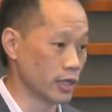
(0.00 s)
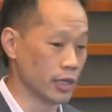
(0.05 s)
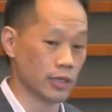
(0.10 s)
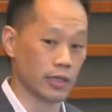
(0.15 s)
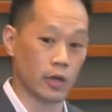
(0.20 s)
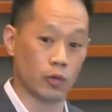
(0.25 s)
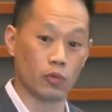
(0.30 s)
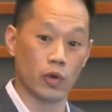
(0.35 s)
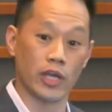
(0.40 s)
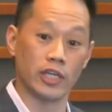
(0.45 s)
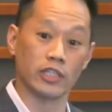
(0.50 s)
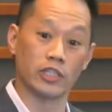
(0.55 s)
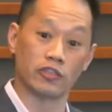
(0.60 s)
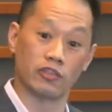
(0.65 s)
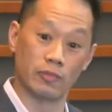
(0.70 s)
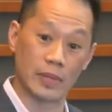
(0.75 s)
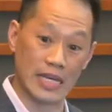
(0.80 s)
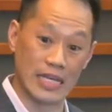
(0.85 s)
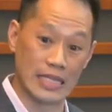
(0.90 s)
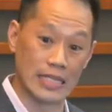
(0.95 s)
that ranges
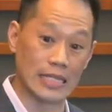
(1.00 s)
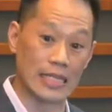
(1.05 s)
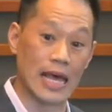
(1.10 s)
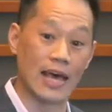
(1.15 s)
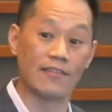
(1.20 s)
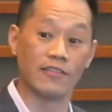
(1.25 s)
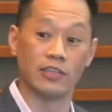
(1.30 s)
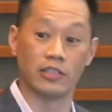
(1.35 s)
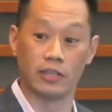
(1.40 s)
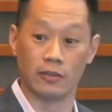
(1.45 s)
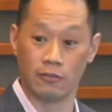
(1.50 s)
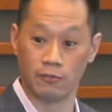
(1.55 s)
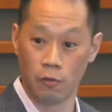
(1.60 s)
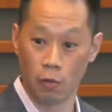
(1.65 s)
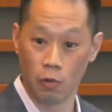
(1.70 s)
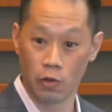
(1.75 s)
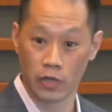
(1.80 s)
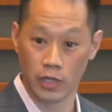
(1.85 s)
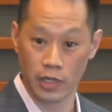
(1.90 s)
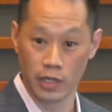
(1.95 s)
from 11 to
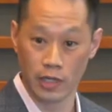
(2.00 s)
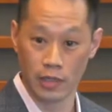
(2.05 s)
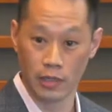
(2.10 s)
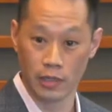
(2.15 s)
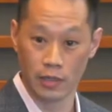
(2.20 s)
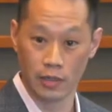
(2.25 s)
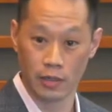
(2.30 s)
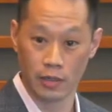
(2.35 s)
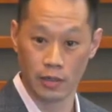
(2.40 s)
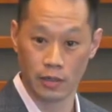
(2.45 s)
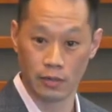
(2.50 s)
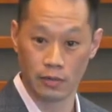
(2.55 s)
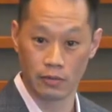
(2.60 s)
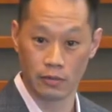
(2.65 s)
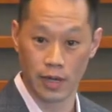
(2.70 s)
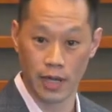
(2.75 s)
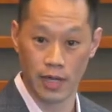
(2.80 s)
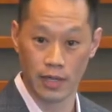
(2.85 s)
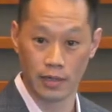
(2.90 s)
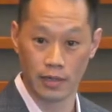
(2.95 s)
40,
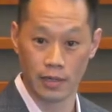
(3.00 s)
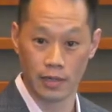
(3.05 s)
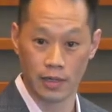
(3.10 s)
right?